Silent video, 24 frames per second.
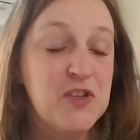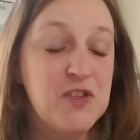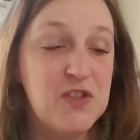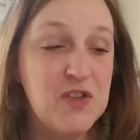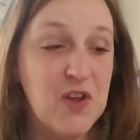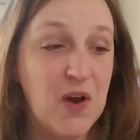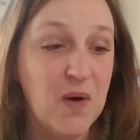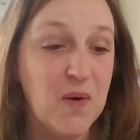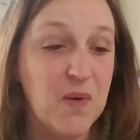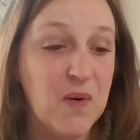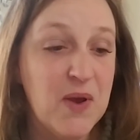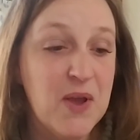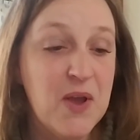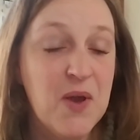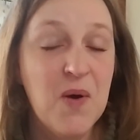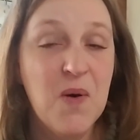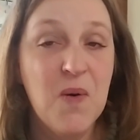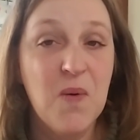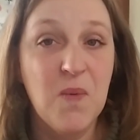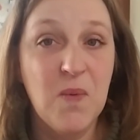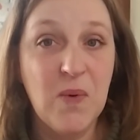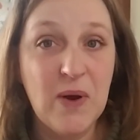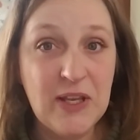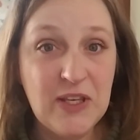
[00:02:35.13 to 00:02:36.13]
So
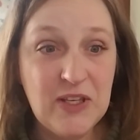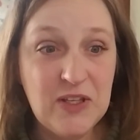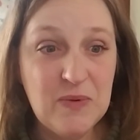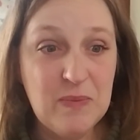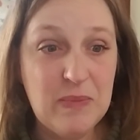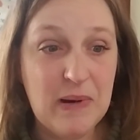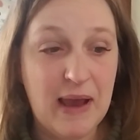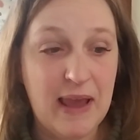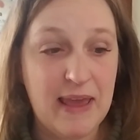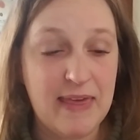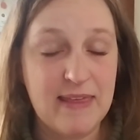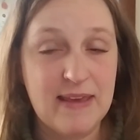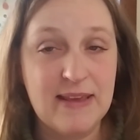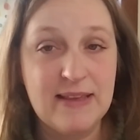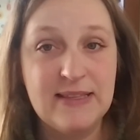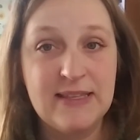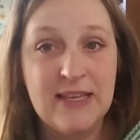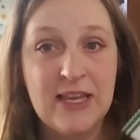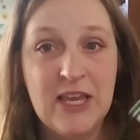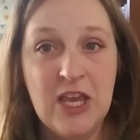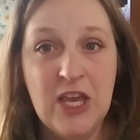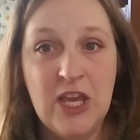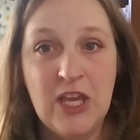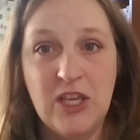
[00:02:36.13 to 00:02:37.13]
when you buy this,
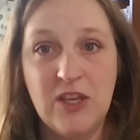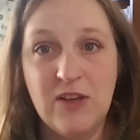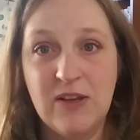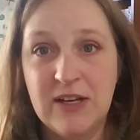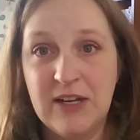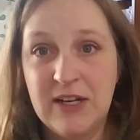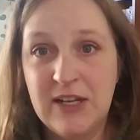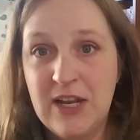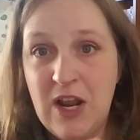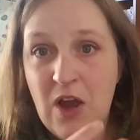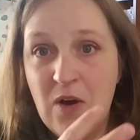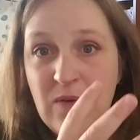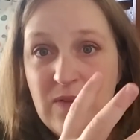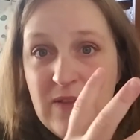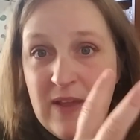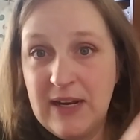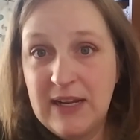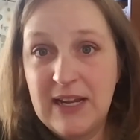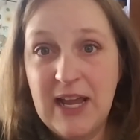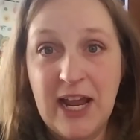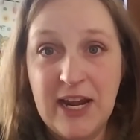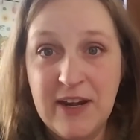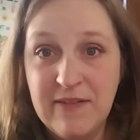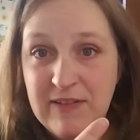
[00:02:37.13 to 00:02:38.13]
you get a note that
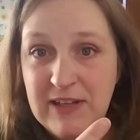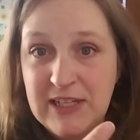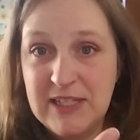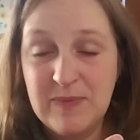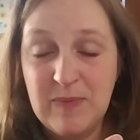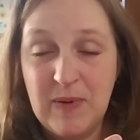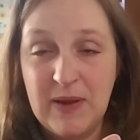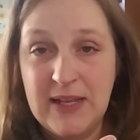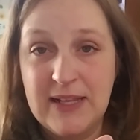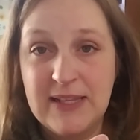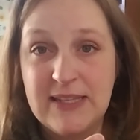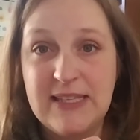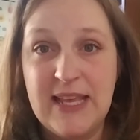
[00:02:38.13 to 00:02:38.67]
kind of explains,